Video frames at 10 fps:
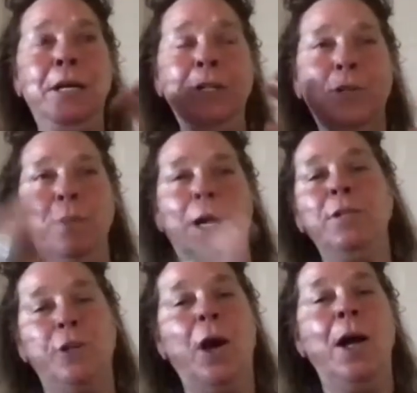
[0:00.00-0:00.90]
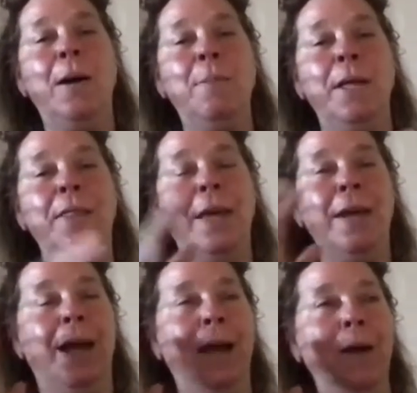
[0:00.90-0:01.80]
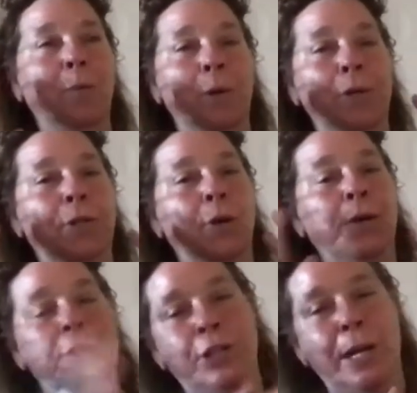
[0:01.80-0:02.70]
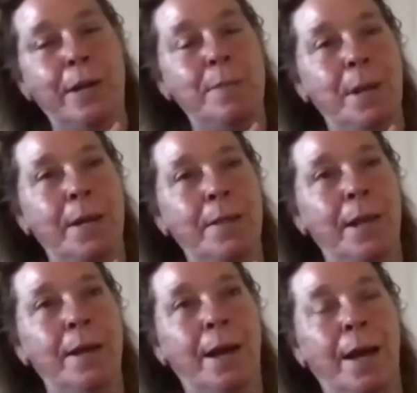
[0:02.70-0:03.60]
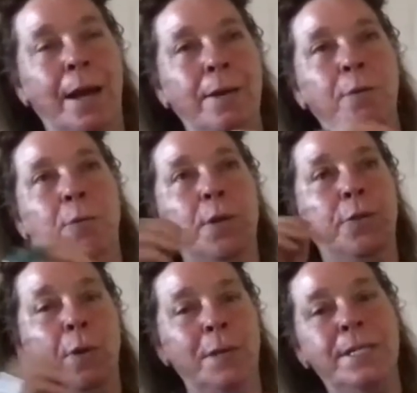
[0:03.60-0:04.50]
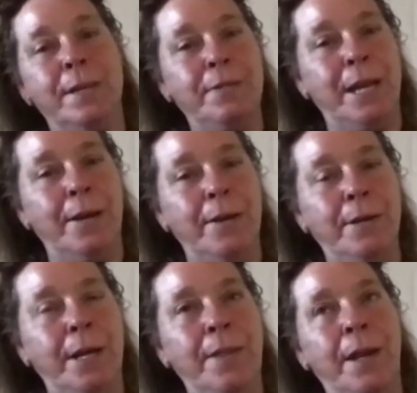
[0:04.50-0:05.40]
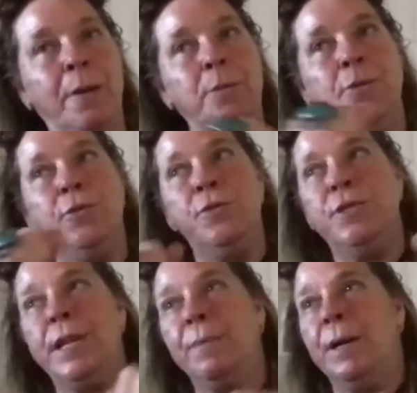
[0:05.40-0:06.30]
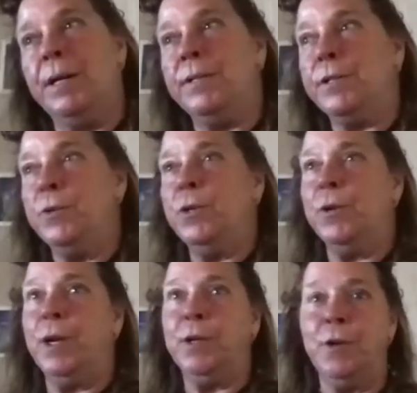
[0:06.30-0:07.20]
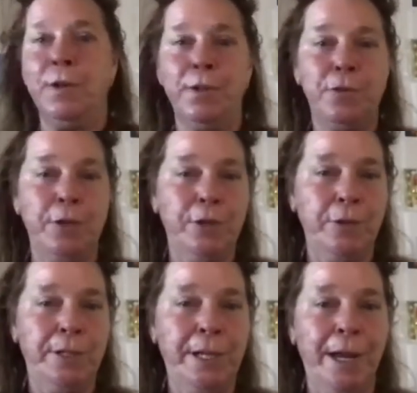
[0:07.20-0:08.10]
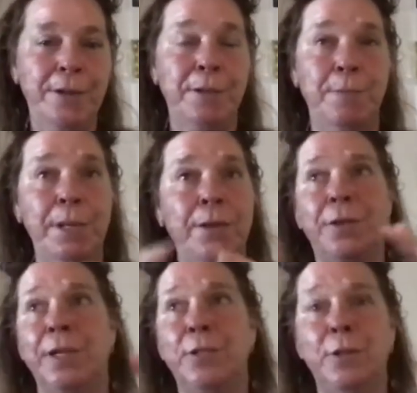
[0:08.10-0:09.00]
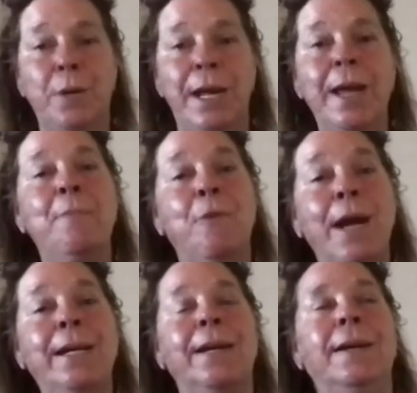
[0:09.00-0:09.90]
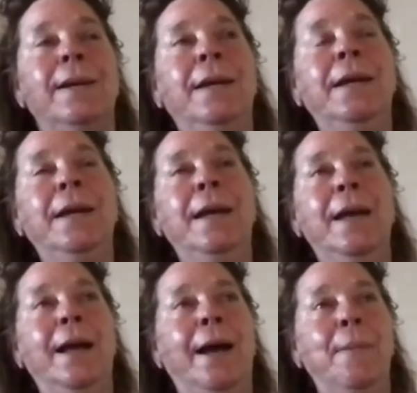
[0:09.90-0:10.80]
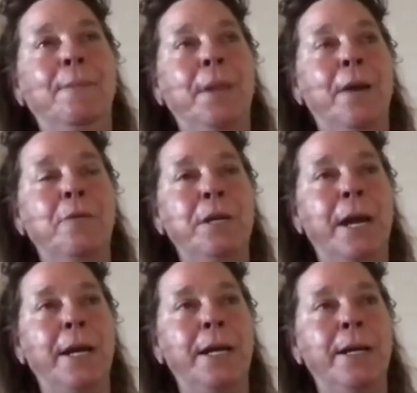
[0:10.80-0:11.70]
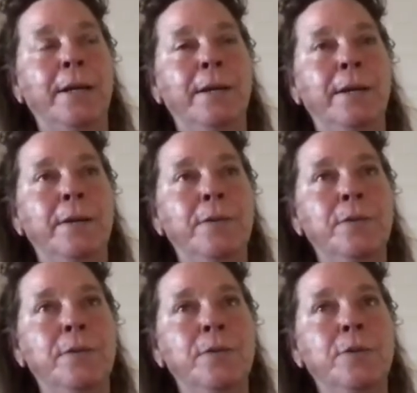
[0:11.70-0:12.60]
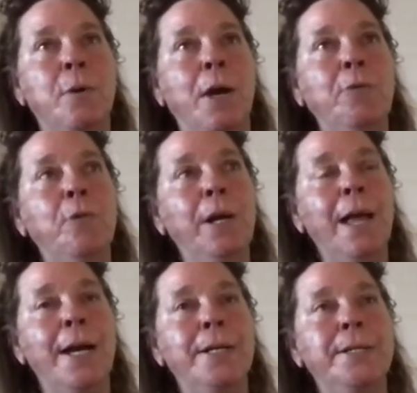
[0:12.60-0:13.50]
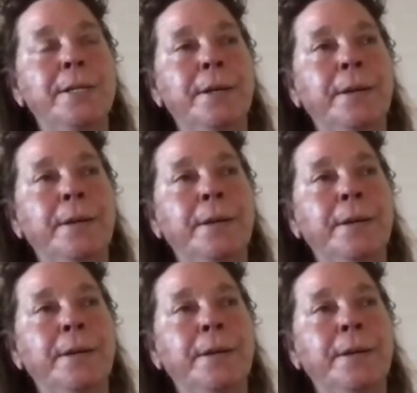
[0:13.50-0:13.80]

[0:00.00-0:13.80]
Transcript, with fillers: do my job and then I would go to the gym and then I would throw my stuff down and then I would take my scooter and go to this traditional tea house and be there till like 2 a.m. writing um, every night. And so I realized